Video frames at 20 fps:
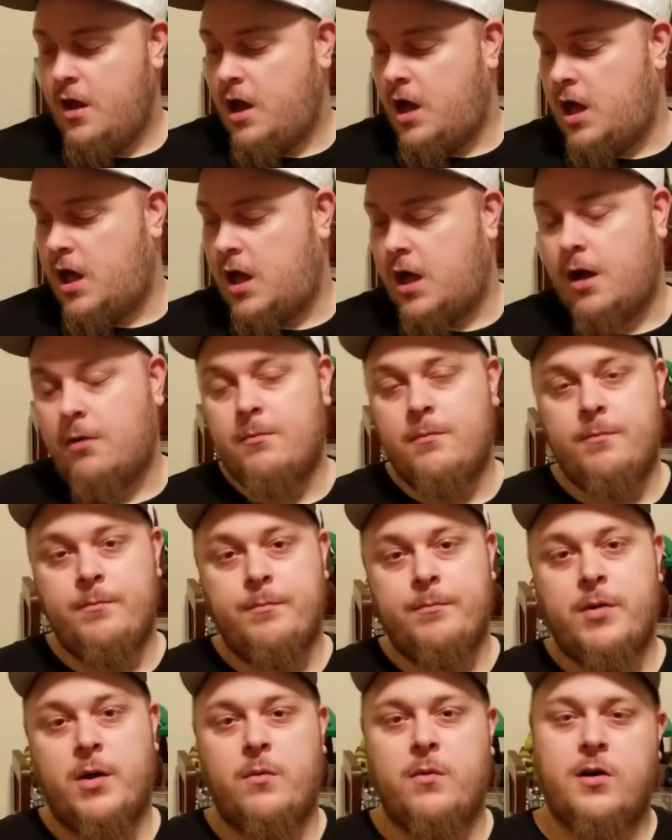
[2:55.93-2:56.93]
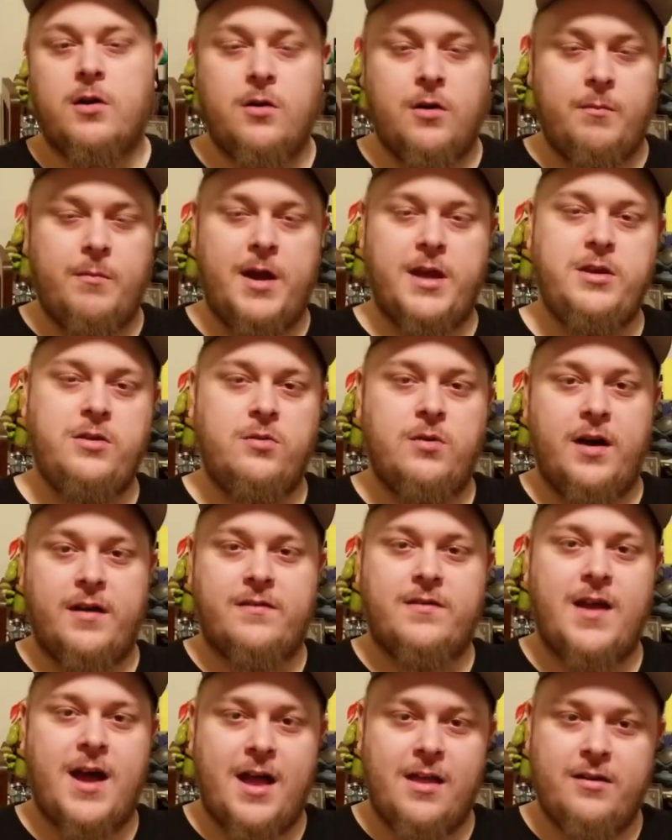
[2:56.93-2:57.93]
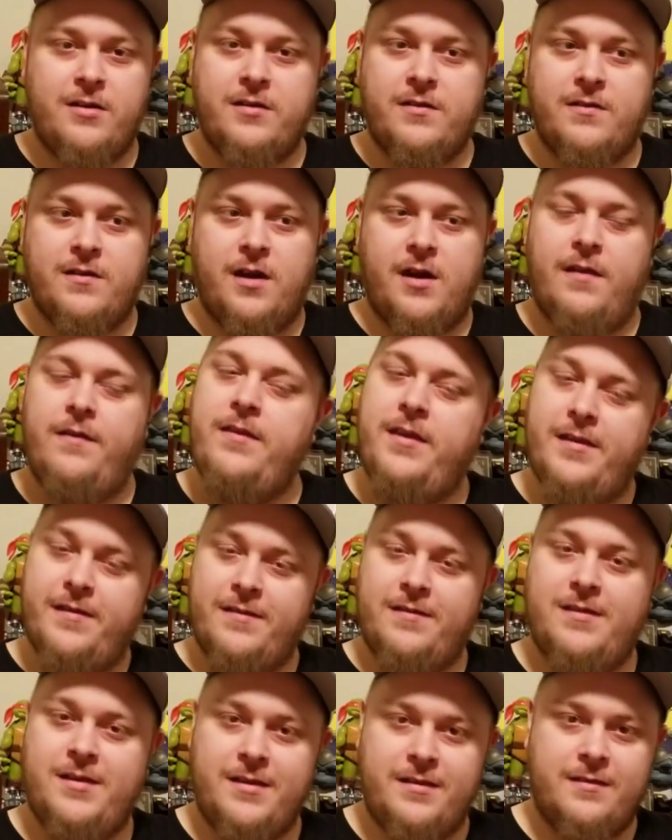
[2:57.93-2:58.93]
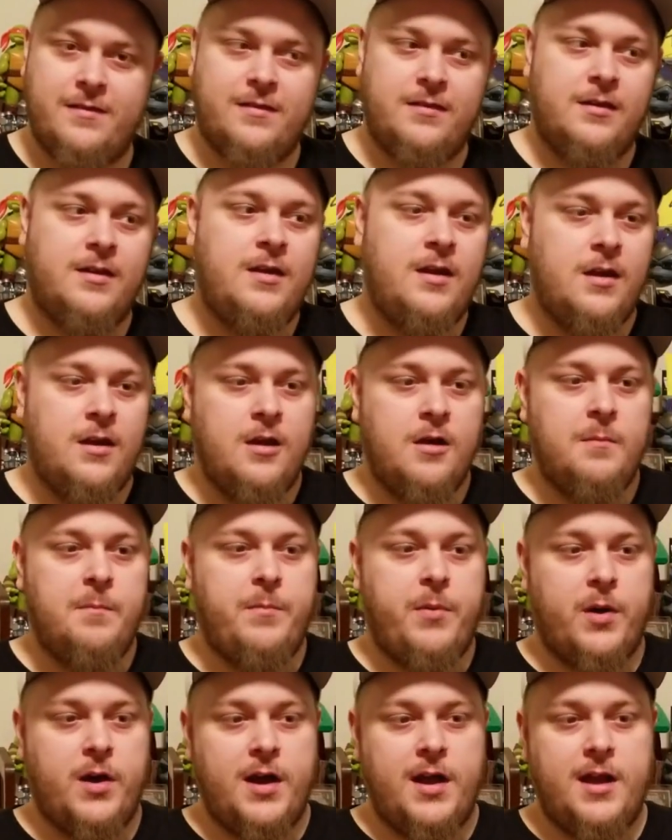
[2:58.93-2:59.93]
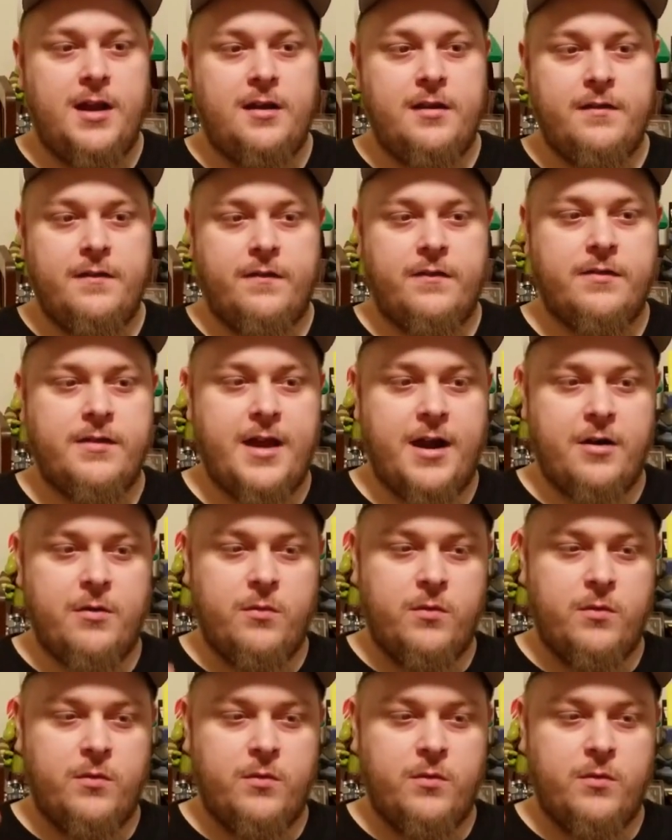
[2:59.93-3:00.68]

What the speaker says: But we're going by US dollars on this list, but there